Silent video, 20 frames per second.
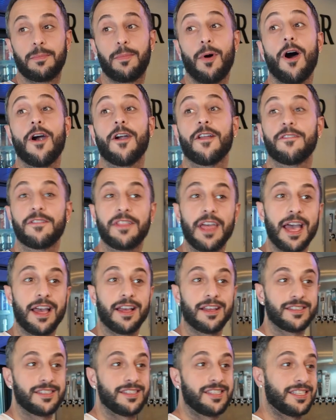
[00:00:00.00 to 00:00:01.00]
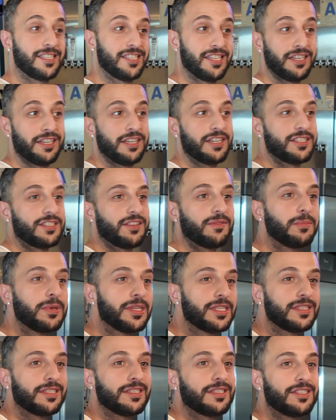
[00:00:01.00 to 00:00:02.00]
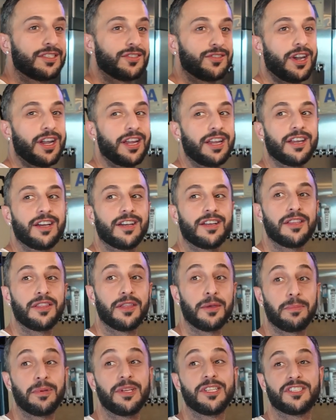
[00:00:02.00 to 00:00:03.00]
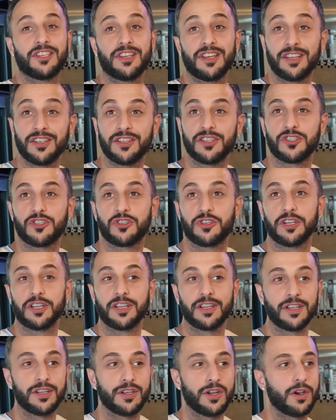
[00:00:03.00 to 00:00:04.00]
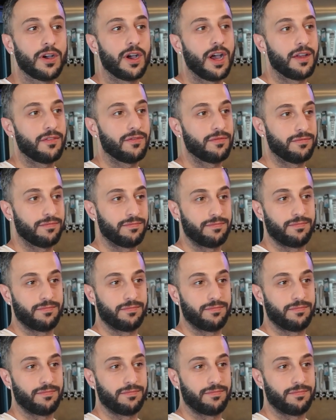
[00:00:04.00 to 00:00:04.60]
part of that 16 years of business, right, in the pizza industry, you know, I've